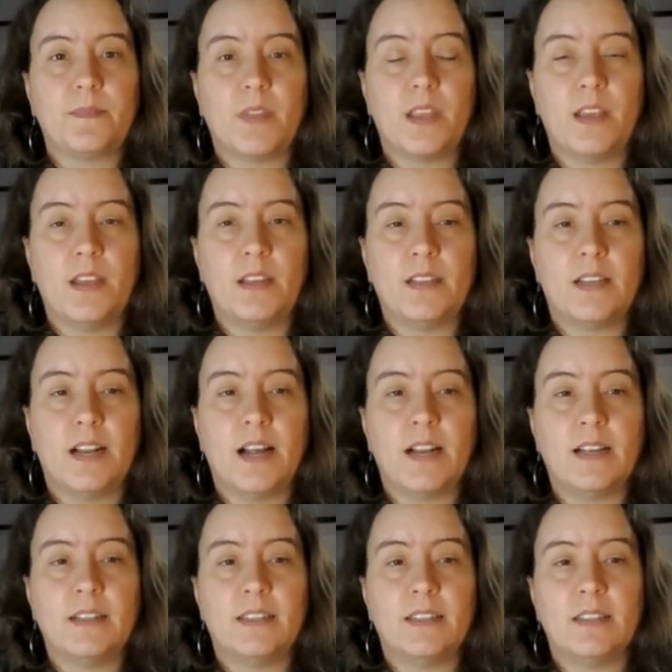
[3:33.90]
In
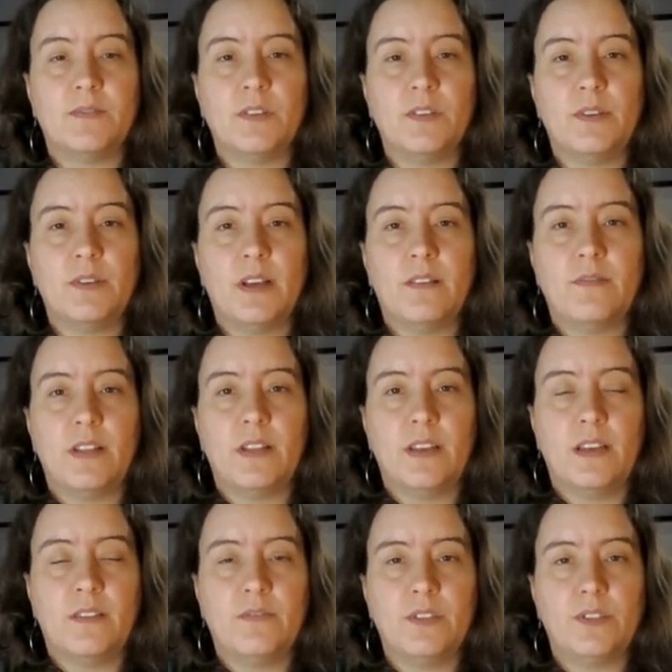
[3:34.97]
Canada and Stittsville, we have
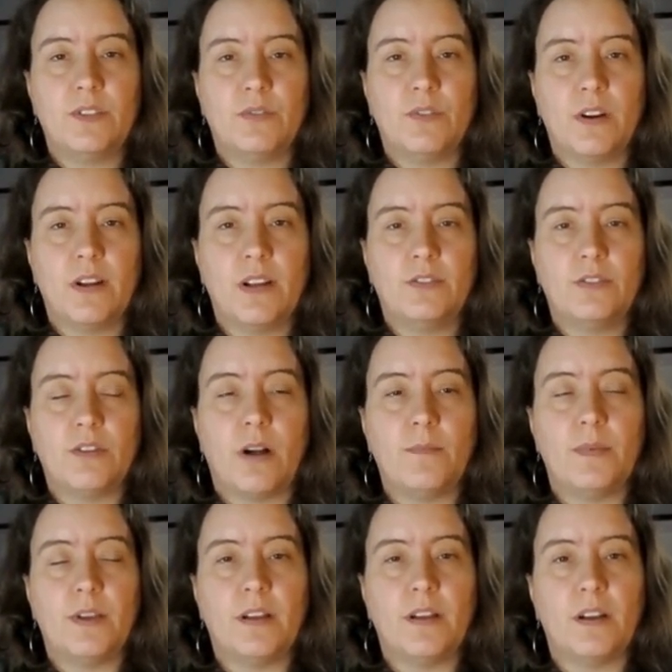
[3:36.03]
the inventory
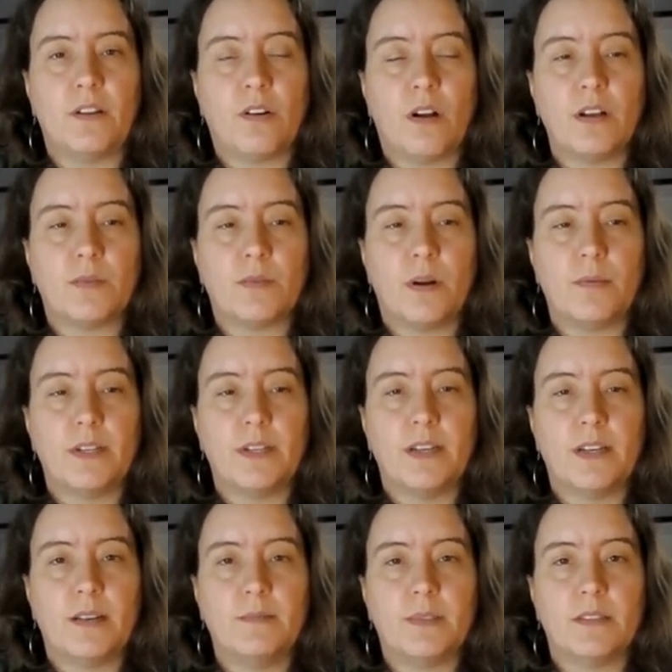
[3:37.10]
dropping across property
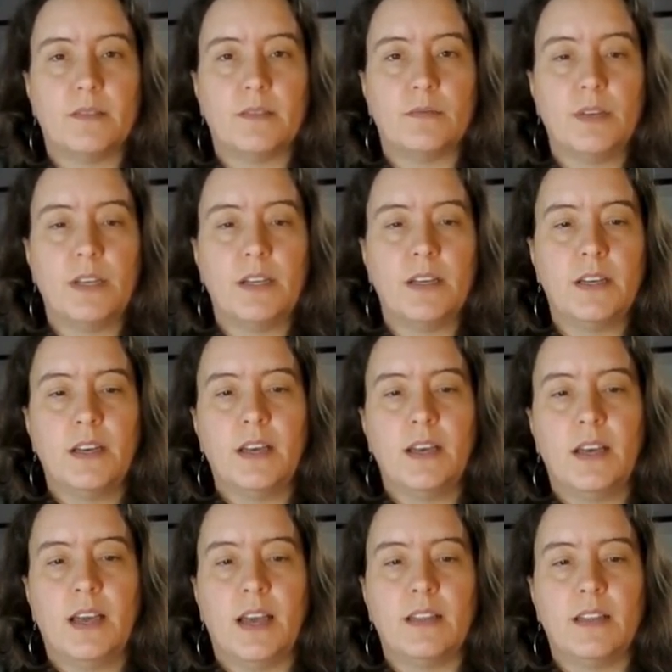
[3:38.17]
types this week,
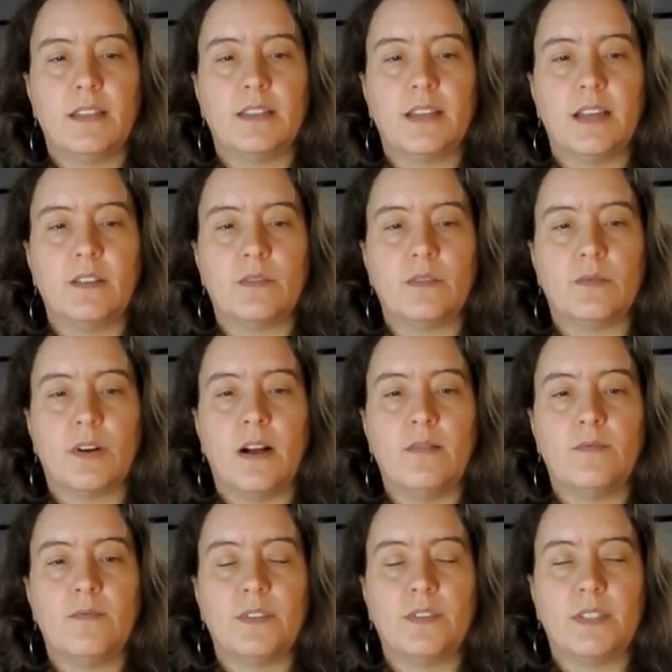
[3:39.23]
and the sales were
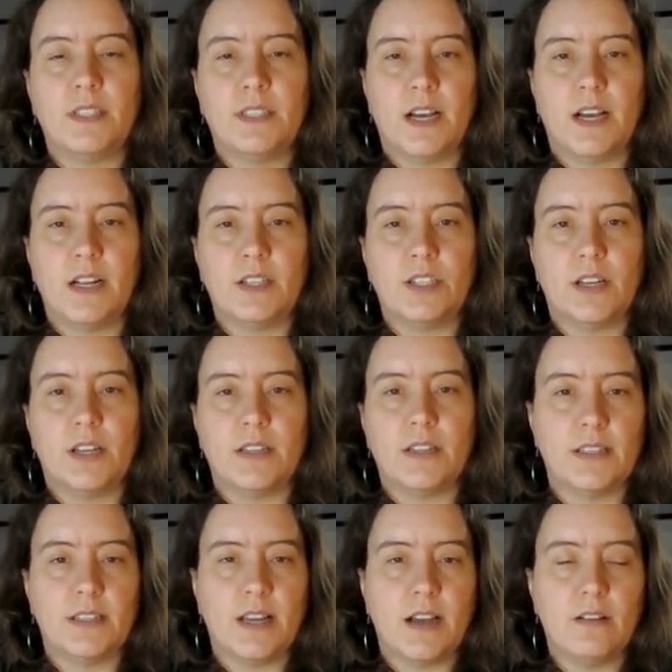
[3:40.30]
up for detached
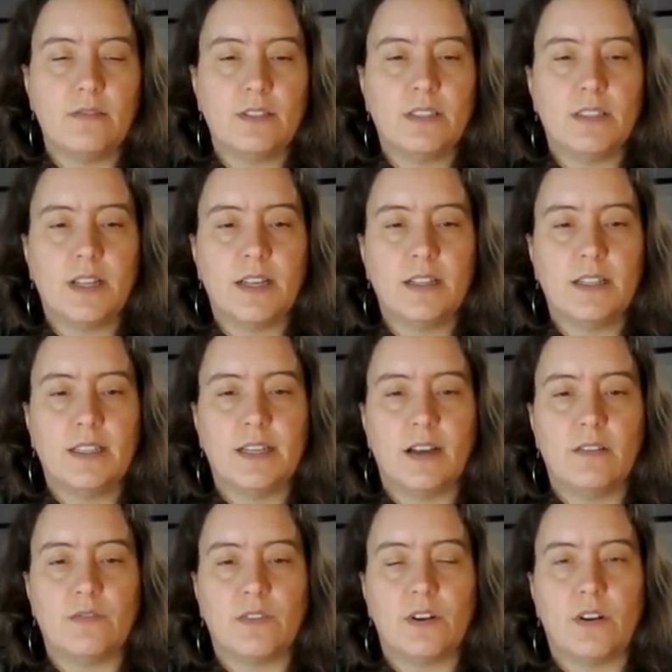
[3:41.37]
and town, slightly
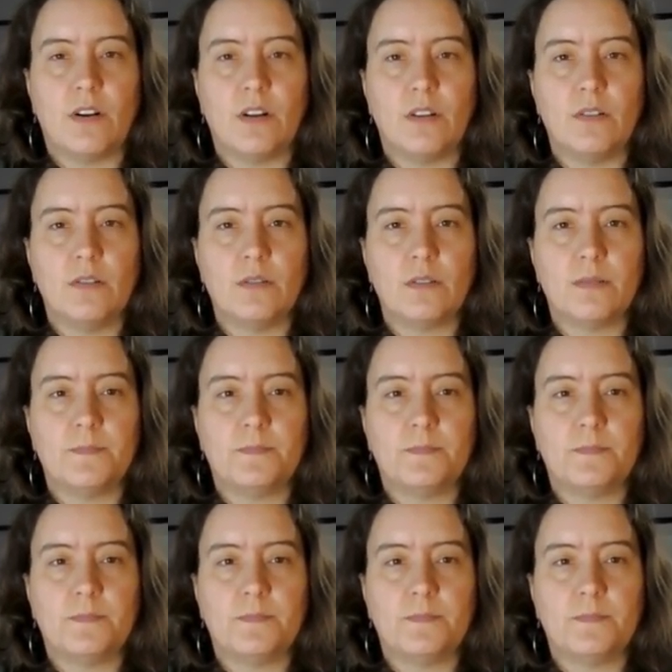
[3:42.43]
down for condos.